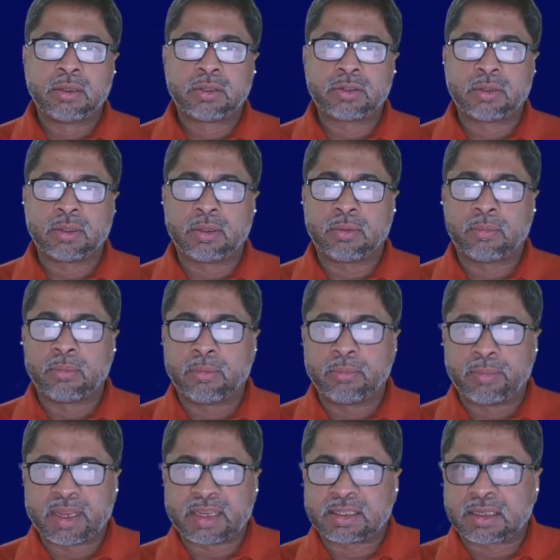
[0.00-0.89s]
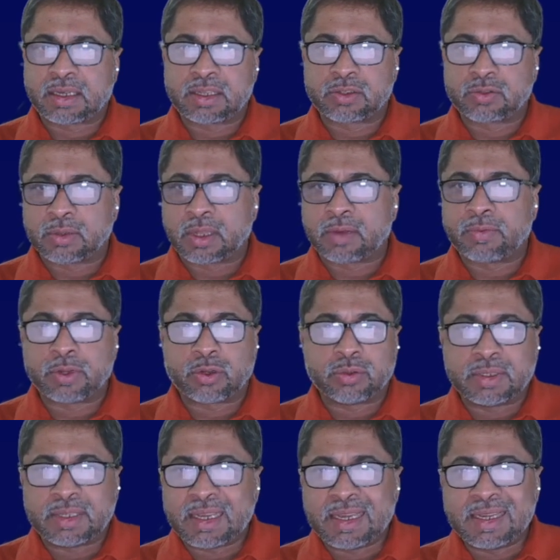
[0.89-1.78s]
So that we
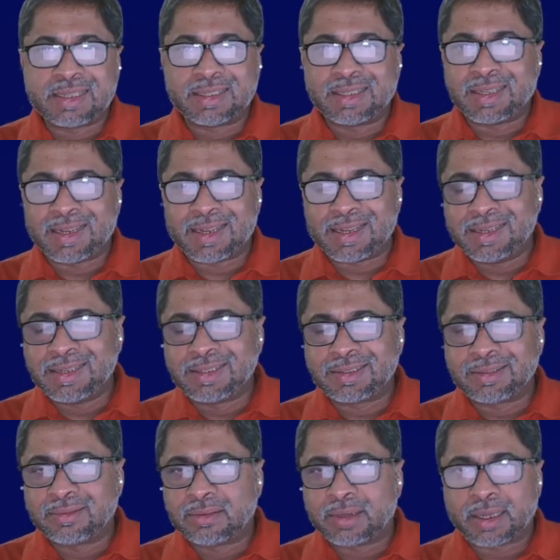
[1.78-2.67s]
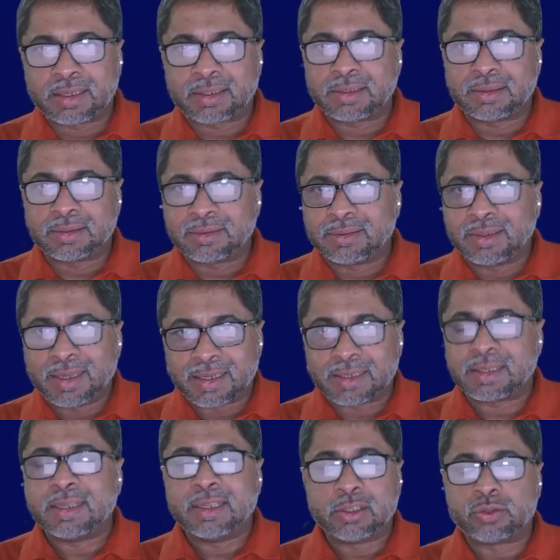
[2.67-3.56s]
could easily integrate
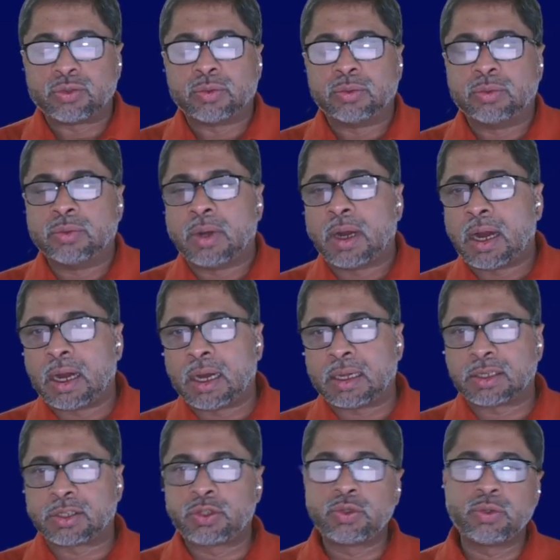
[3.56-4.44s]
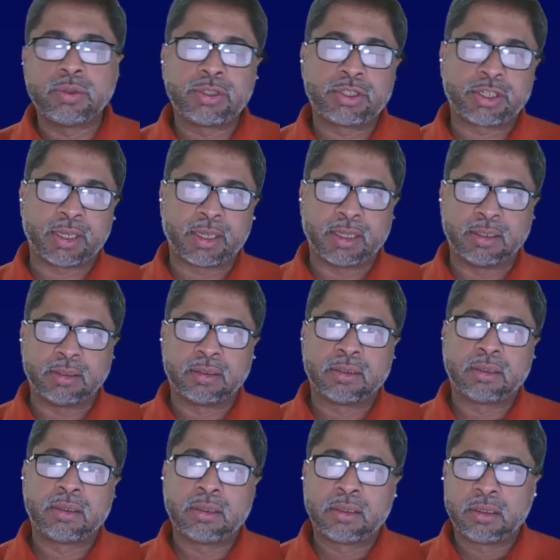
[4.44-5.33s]
it into our tool chain.
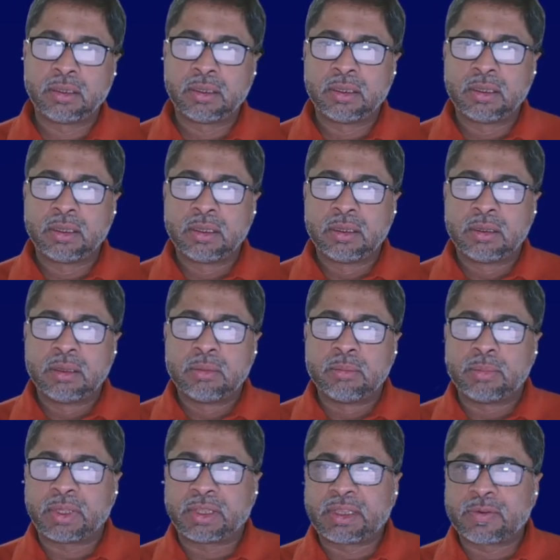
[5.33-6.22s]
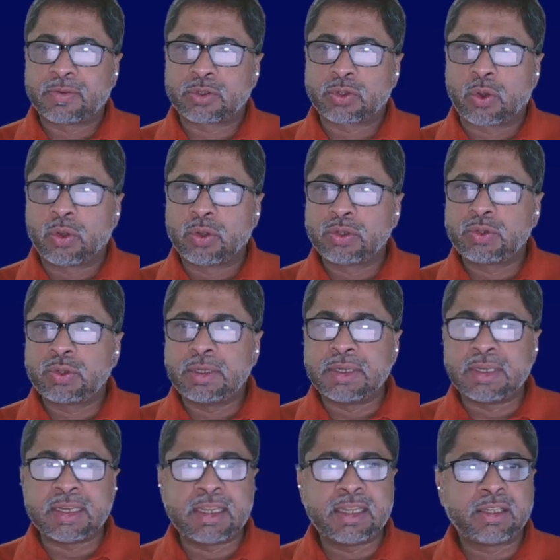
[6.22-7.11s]
But there was also a
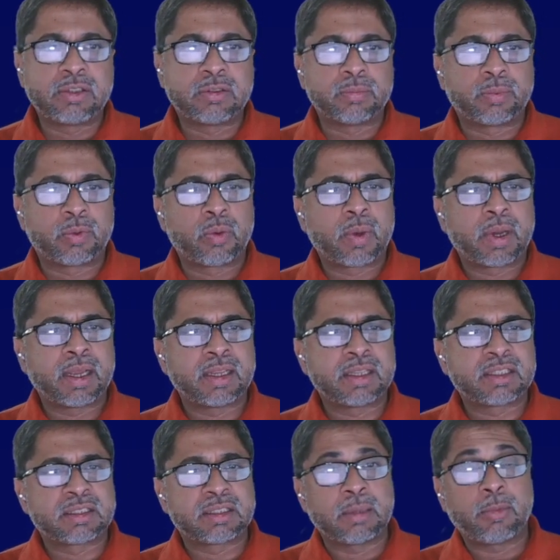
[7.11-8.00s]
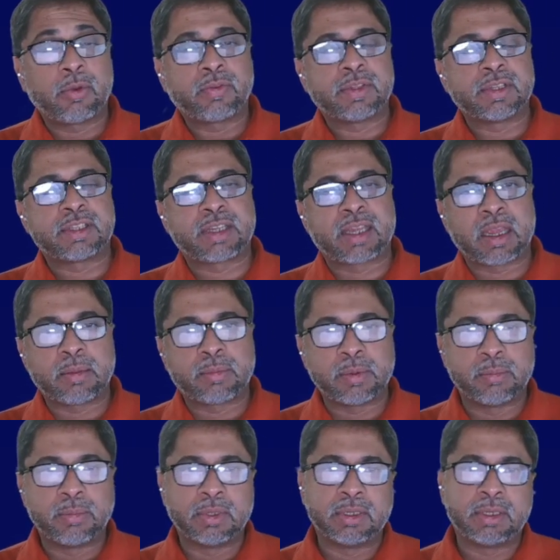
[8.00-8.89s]
need to provide some of this
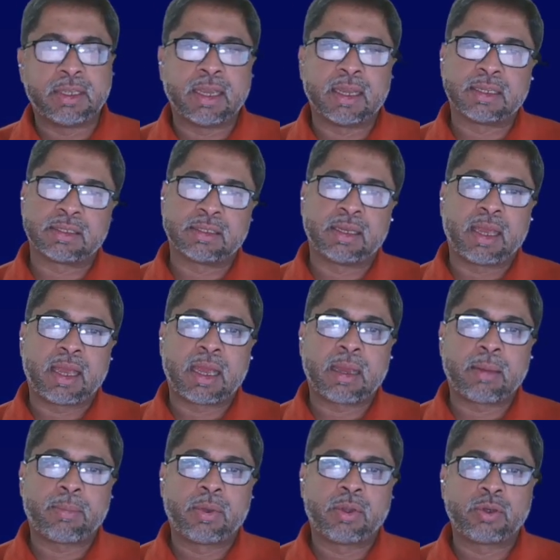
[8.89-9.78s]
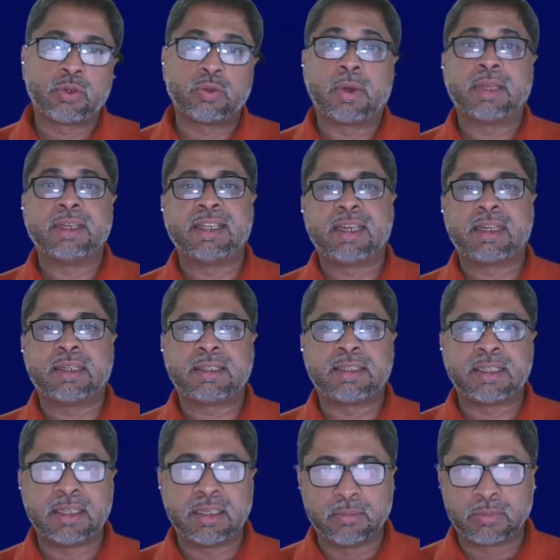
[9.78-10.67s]
capability as an app to our data
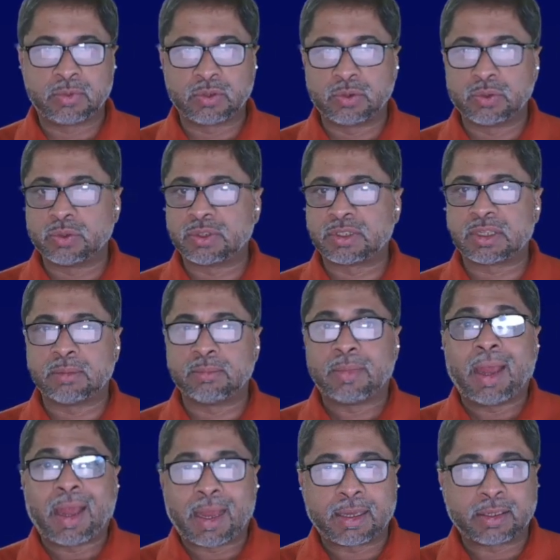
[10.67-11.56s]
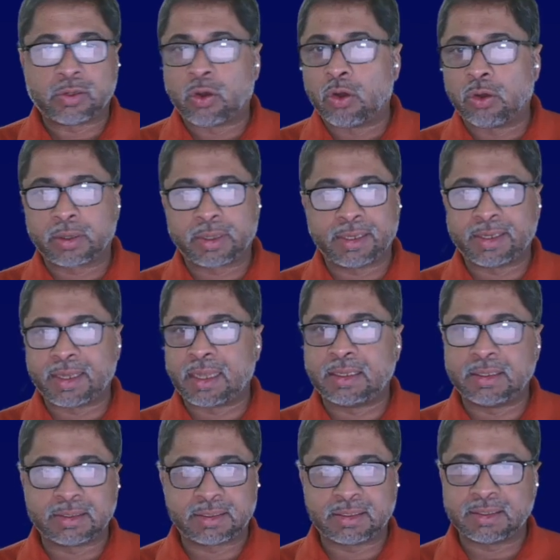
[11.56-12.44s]
team to do some ad hoc
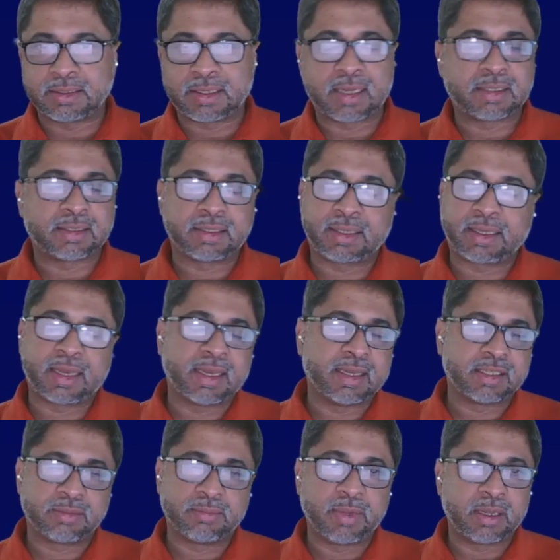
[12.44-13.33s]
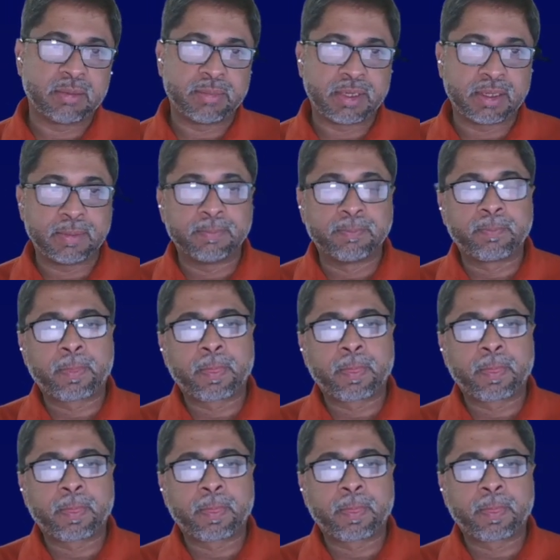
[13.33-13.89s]
analysis, as the case may be.